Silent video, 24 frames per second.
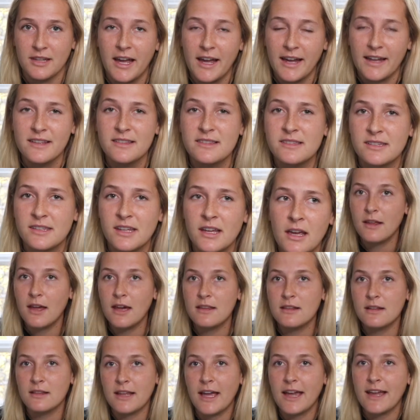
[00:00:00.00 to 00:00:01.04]
lights,
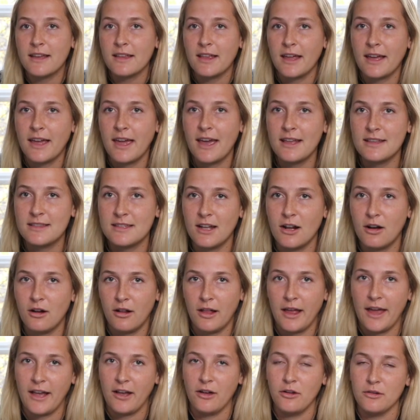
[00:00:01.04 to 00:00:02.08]
and the light like hits at
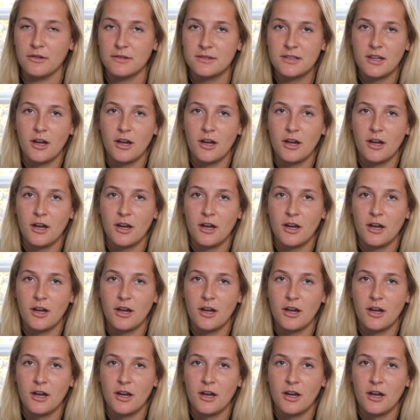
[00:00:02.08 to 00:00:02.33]
all angles.